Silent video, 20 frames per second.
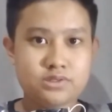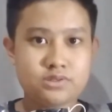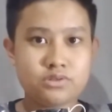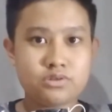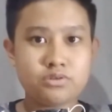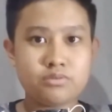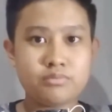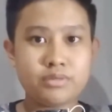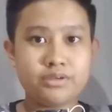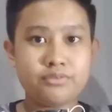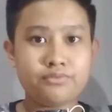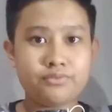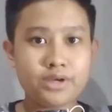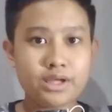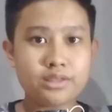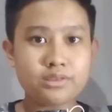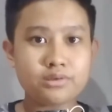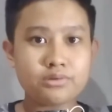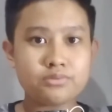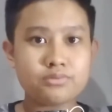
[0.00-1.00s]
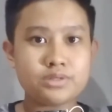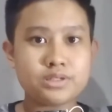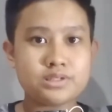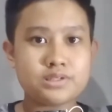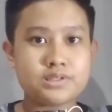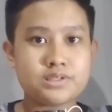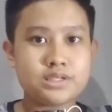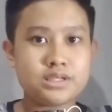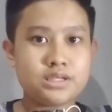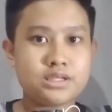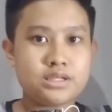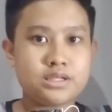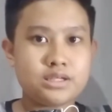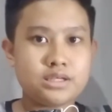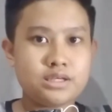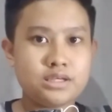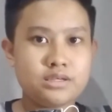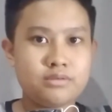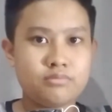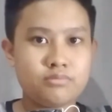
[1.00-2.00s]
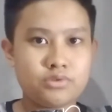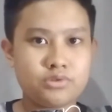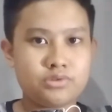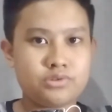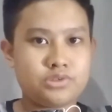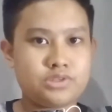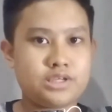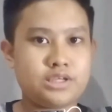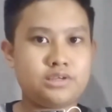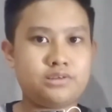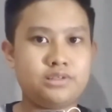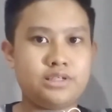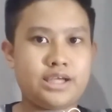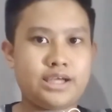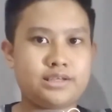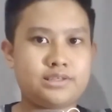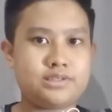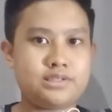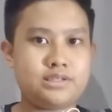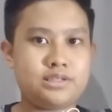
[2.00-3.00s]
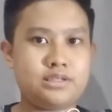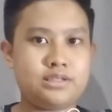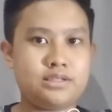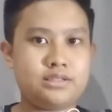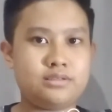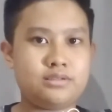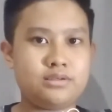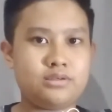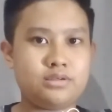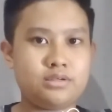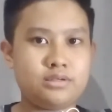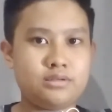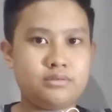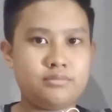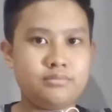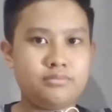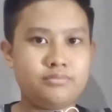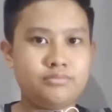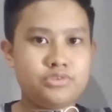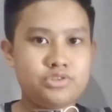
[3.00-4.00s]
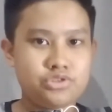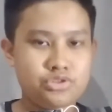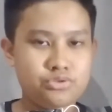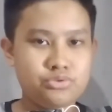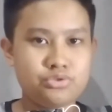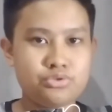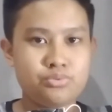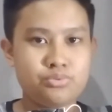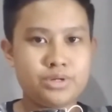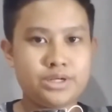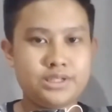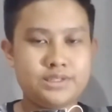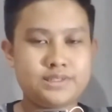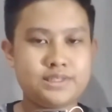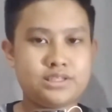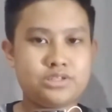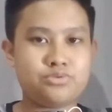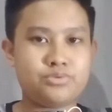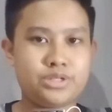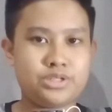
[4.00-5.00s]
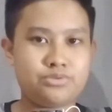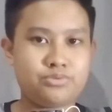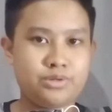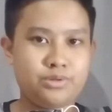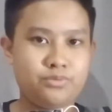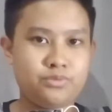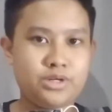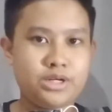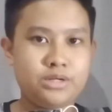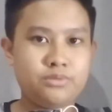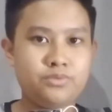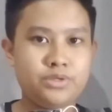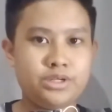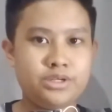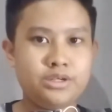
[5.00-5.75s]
So my father was in a motorcycle accident on June 26, 2021,